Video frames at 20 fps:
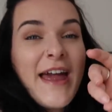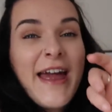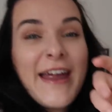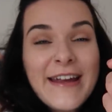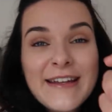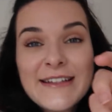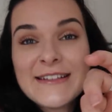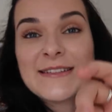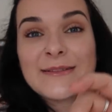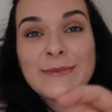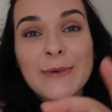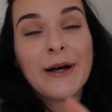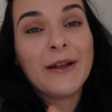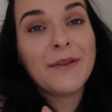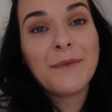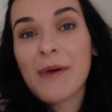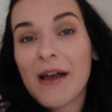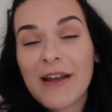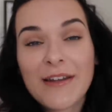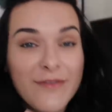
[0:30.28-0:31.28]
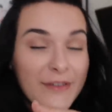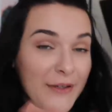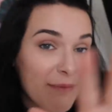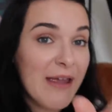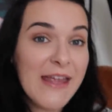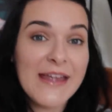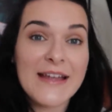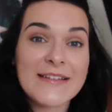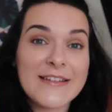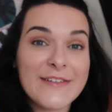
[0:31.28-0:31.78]
days, well, the past few
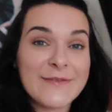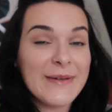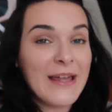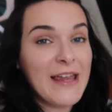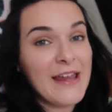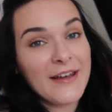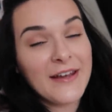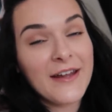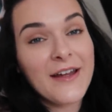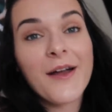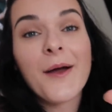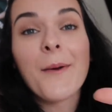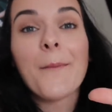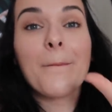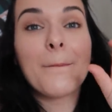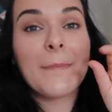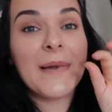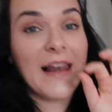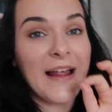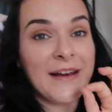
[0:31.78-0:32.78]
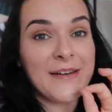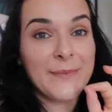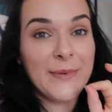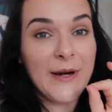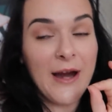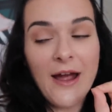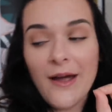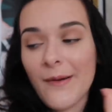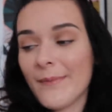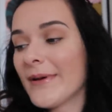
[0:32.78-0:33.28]
weeks have been plan and
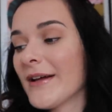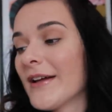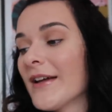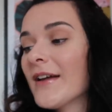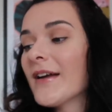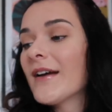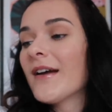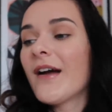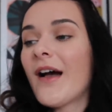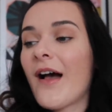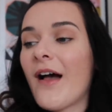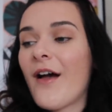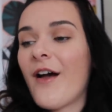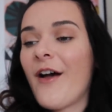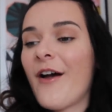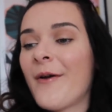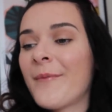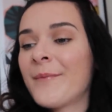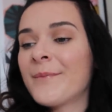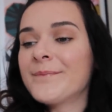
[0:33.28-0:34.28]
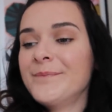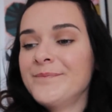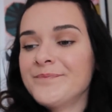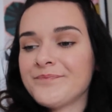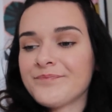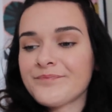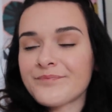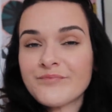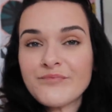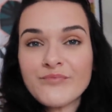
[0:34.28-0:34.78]
prep.
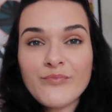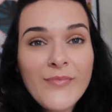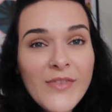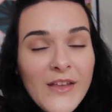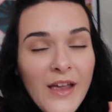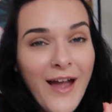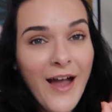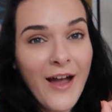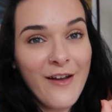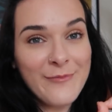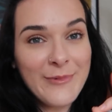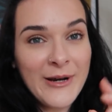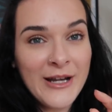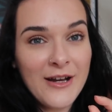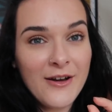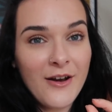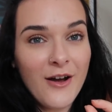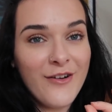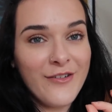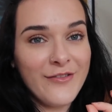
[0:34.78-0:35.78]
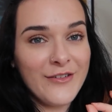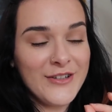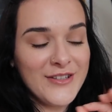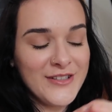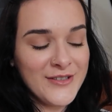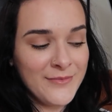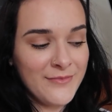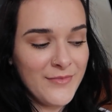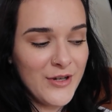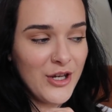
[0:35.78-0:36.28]
I've printed off
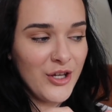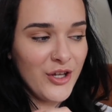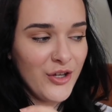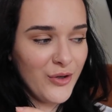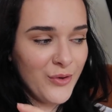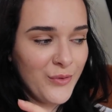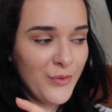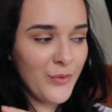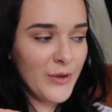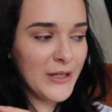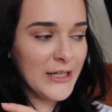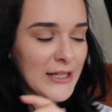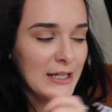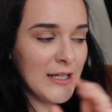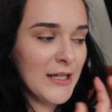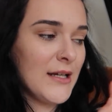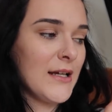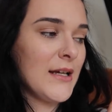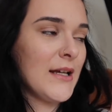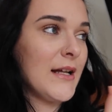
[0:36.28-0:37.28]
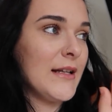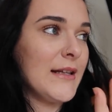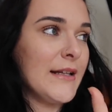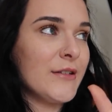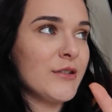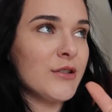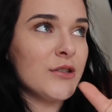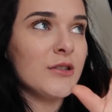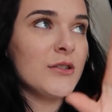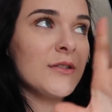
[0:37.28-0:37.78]
some new
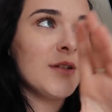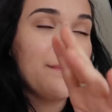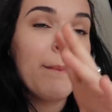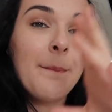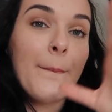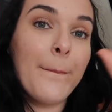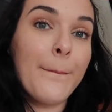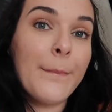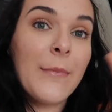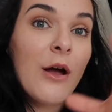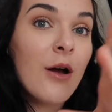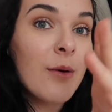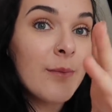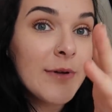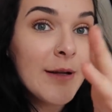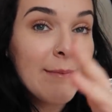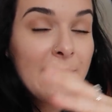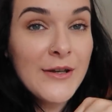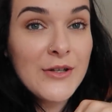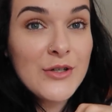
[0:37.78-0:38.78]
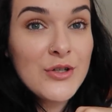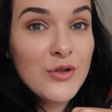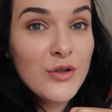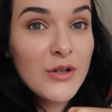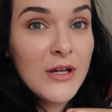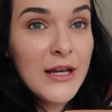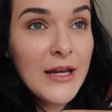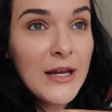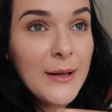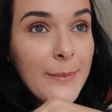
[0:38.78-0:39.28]
little
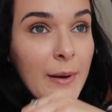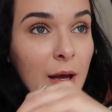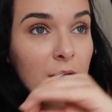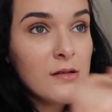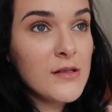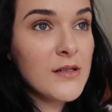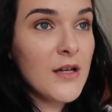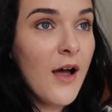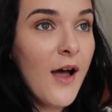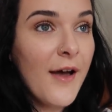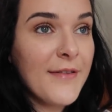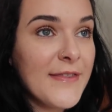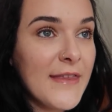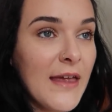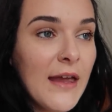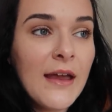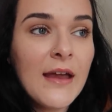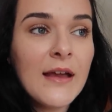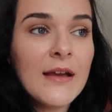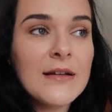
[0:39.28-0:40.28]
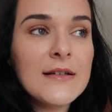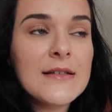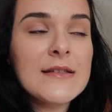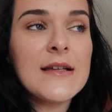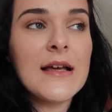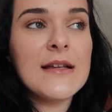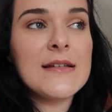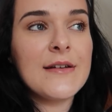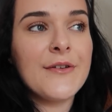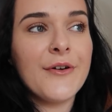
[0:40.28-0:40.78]
complimentary postcard
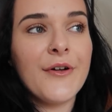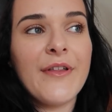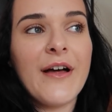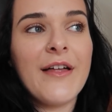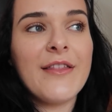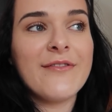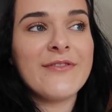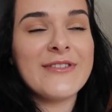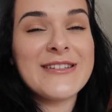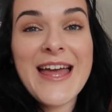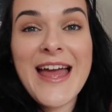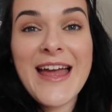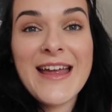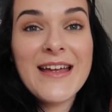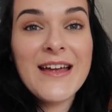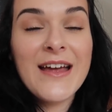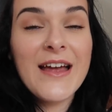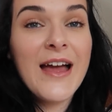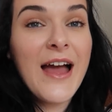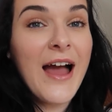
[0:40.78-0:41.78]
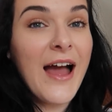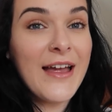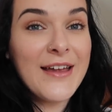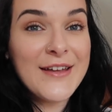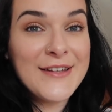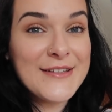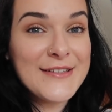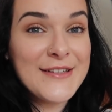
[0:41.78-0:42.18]
things. I did all that the other day. I